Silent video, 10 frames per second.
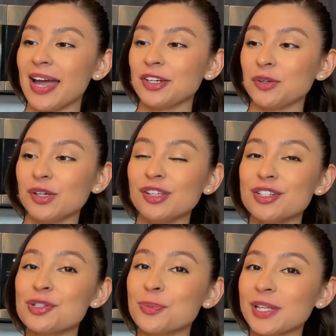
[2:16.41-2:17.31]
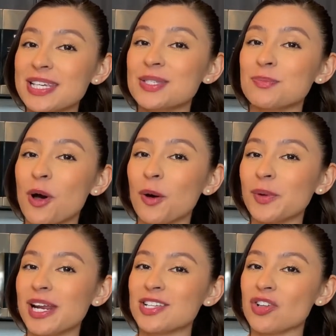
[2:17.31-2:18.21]
I know it looks really small.
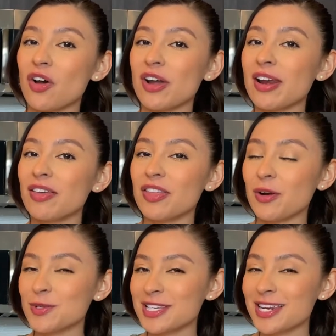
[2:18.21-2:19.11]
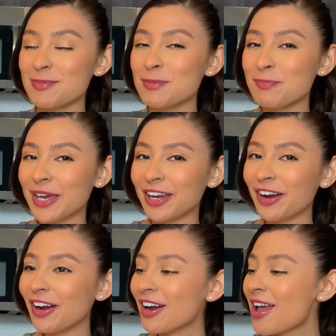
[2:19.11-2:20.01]
When I saw it, I thought it was gonna be
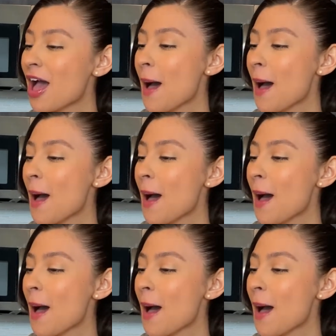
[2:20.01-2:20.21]
bigger,